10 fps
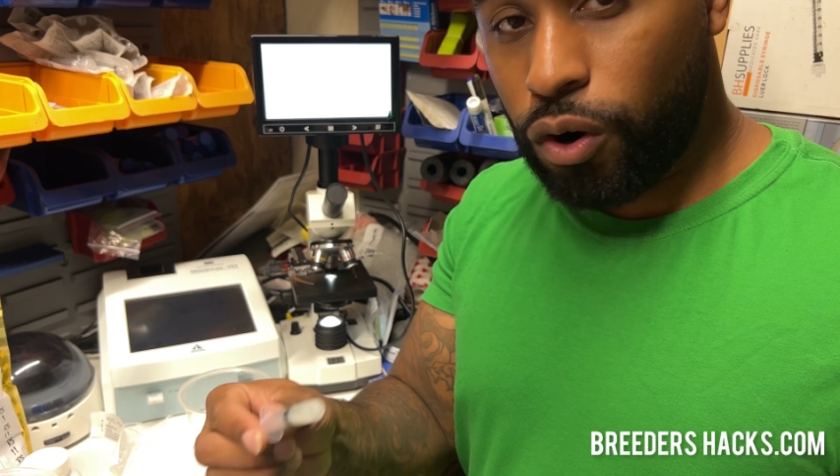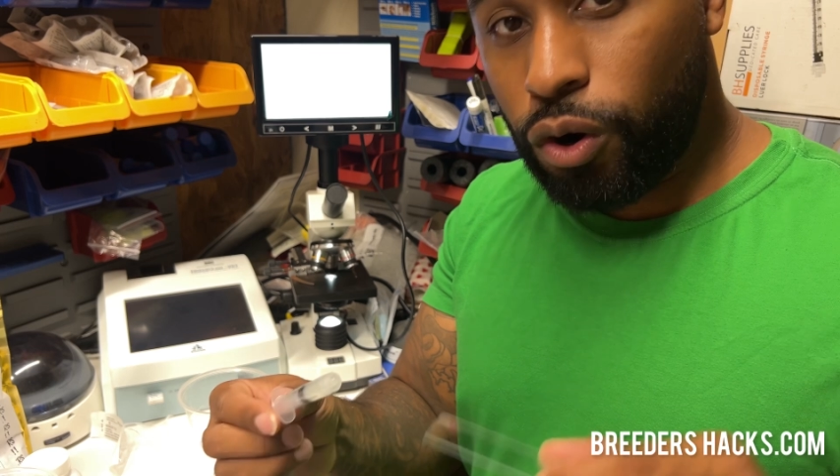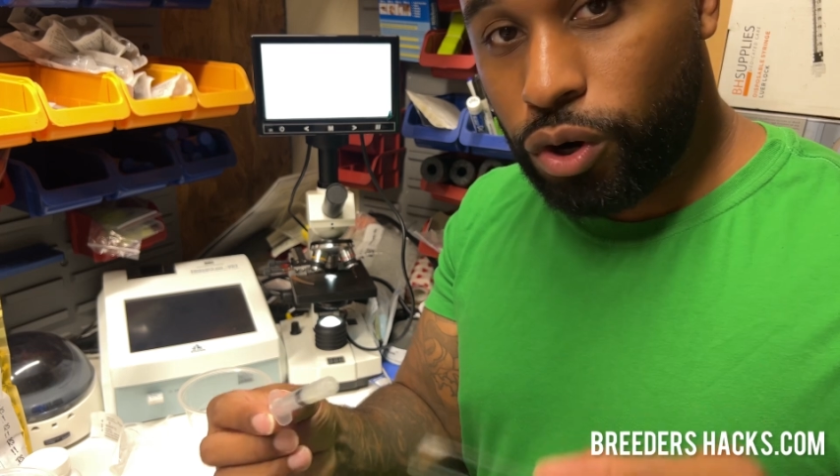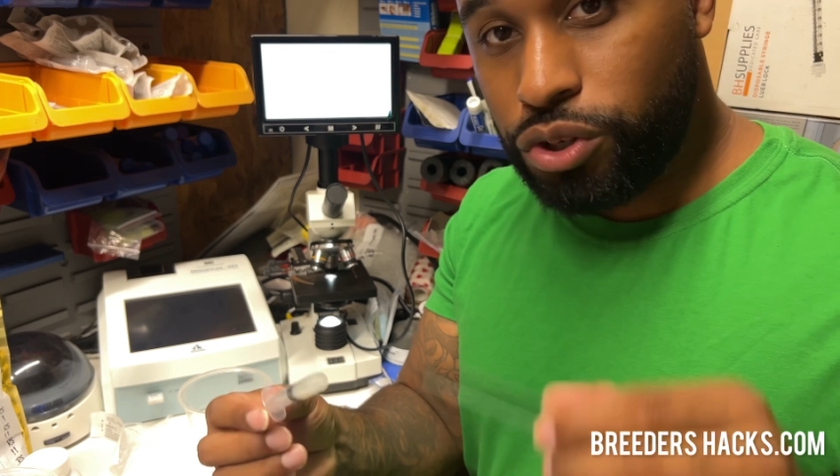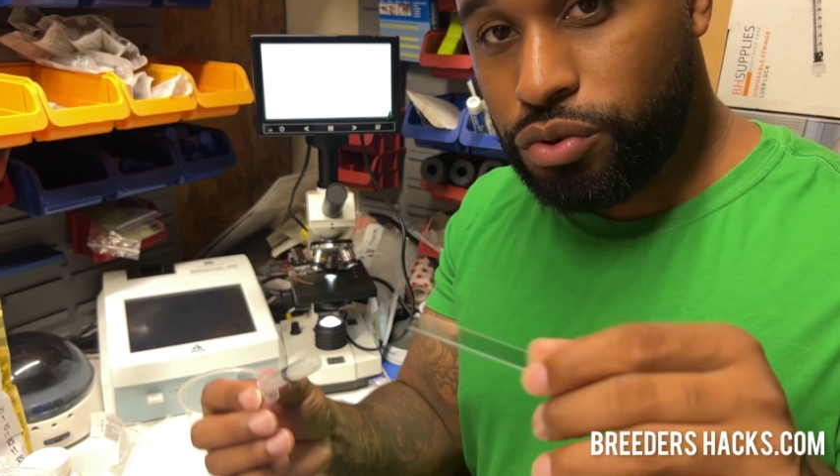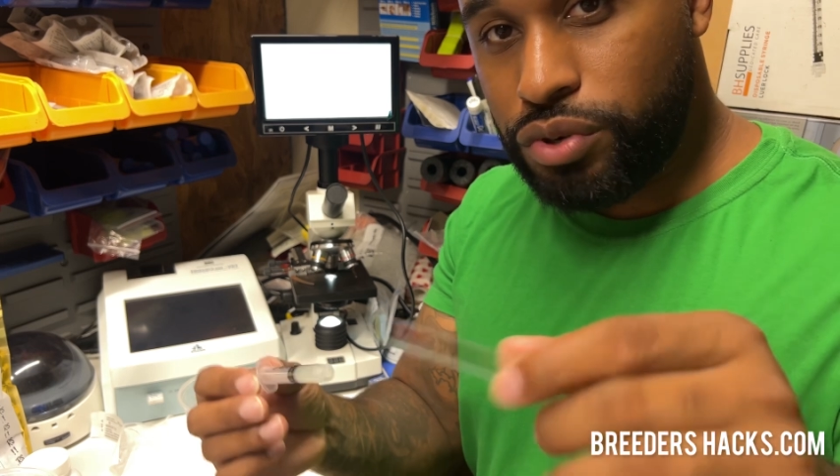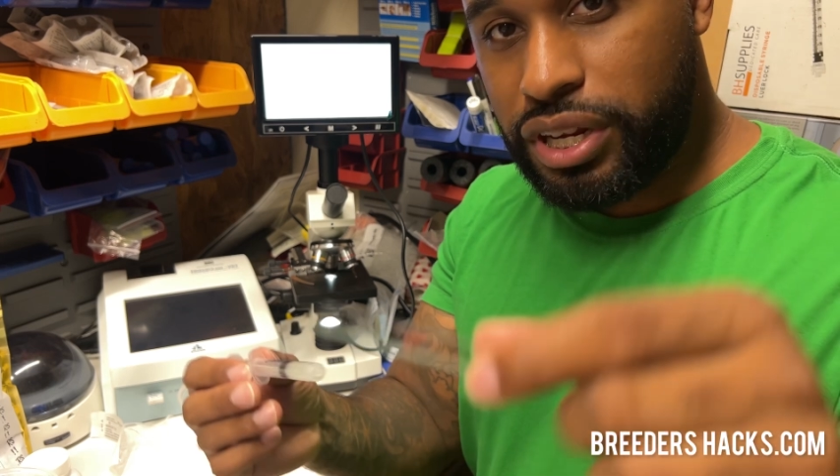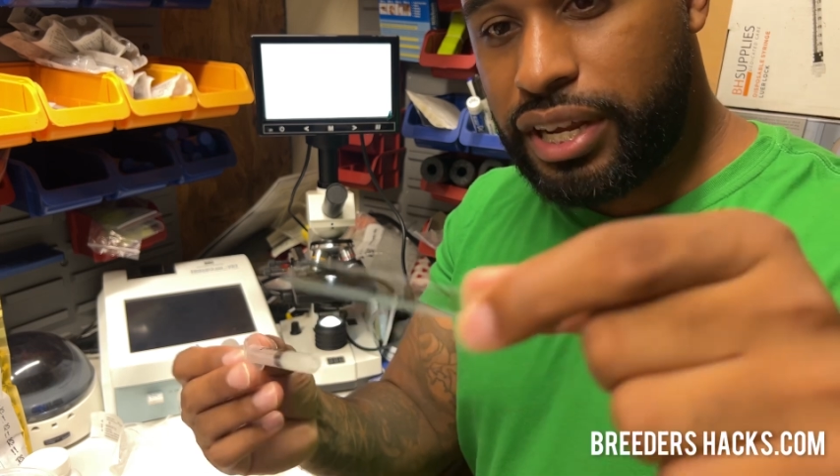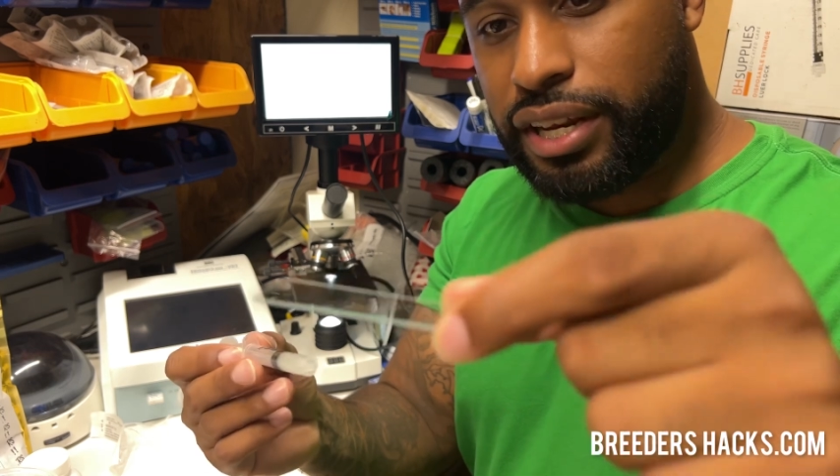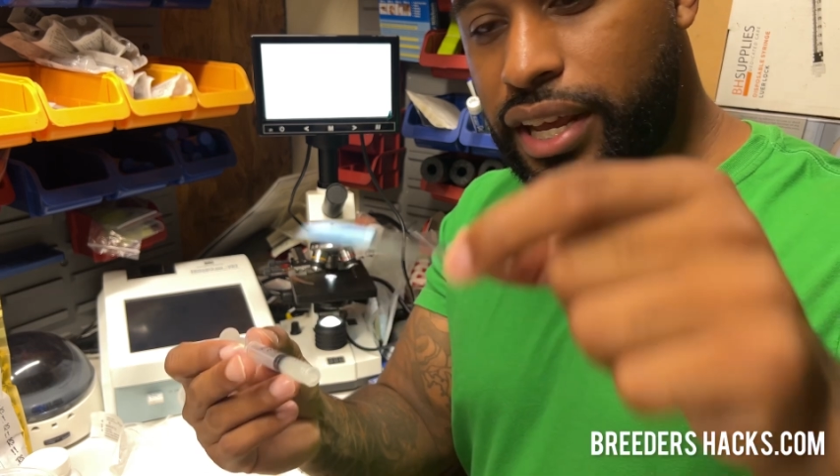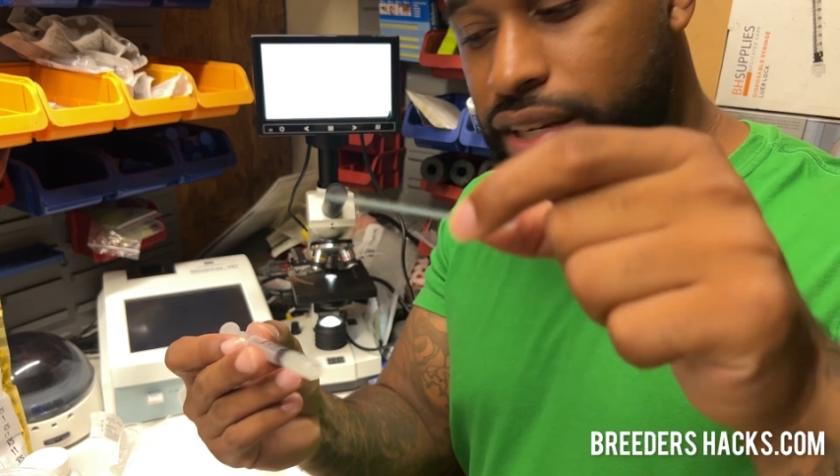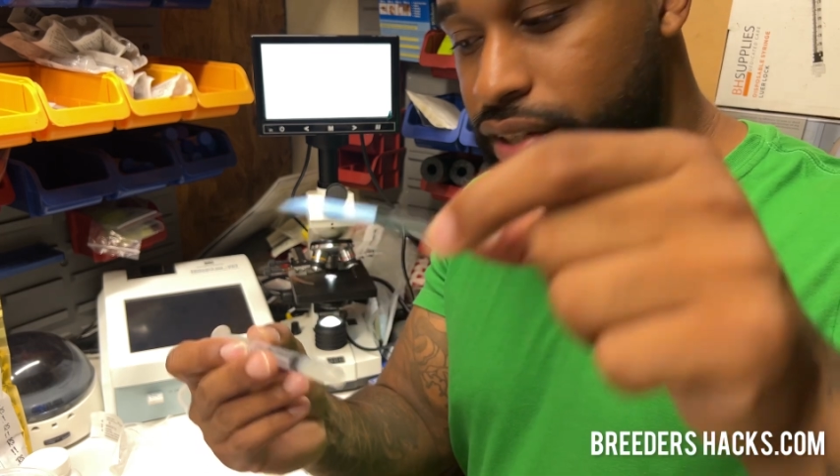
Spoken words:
all you need is